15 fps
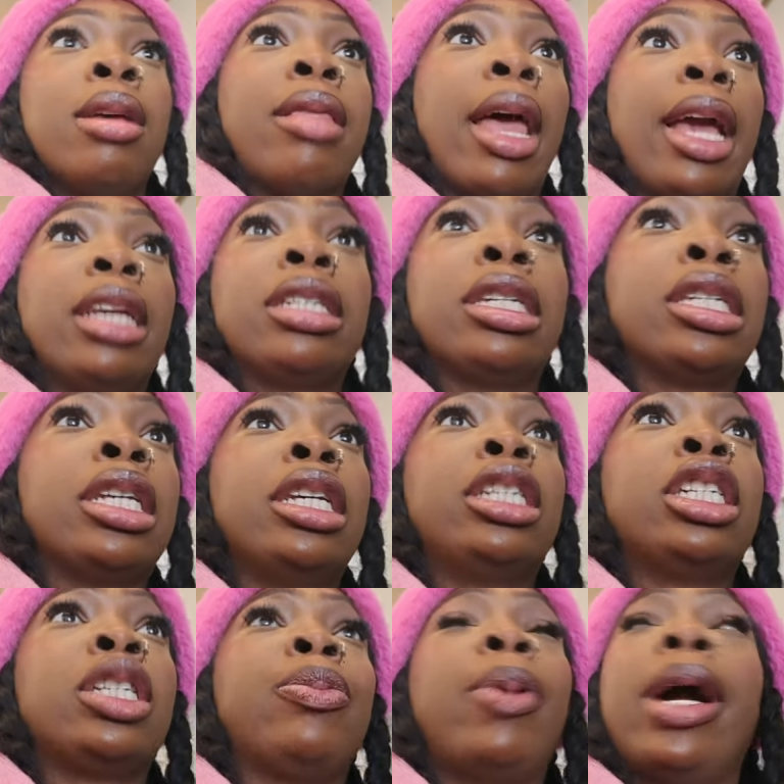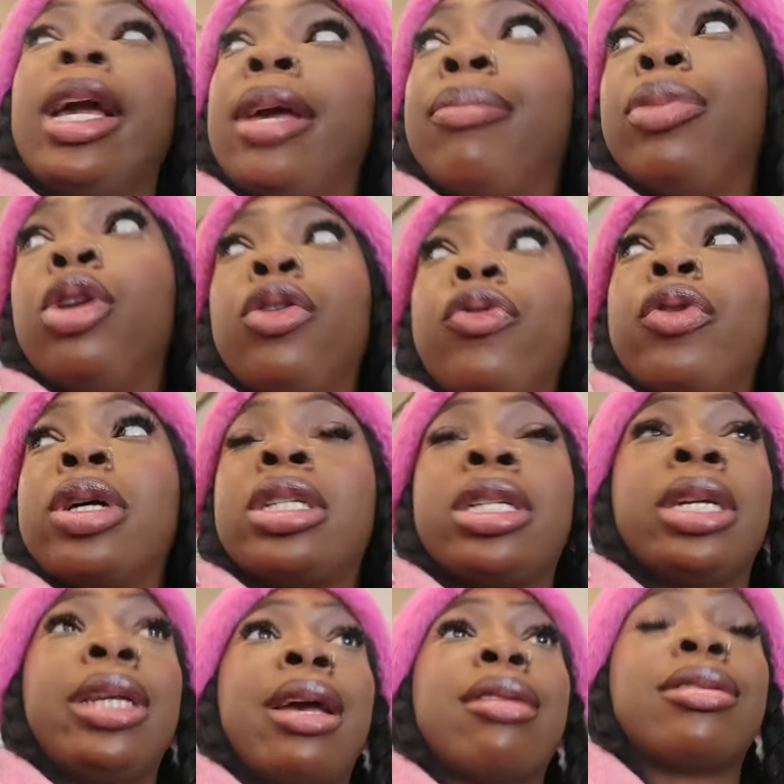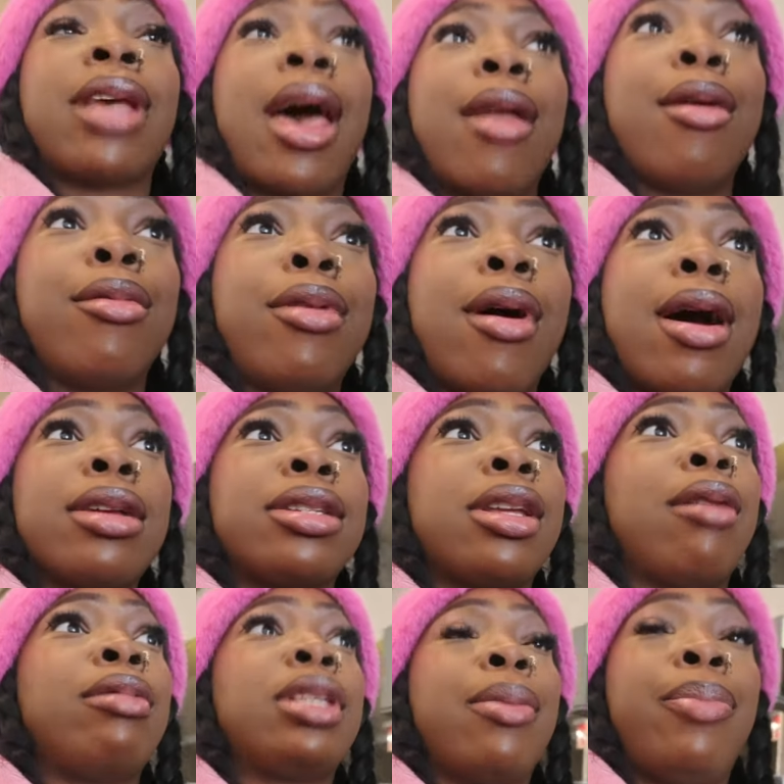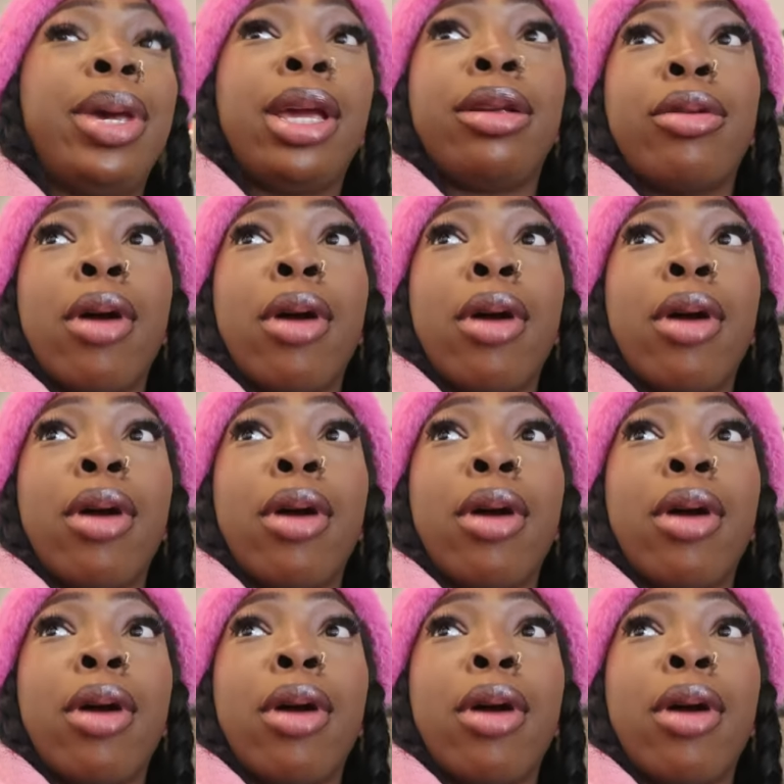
Like it's just it's just bright and beautiful and sunny outside. I don't know. I just thought it was a big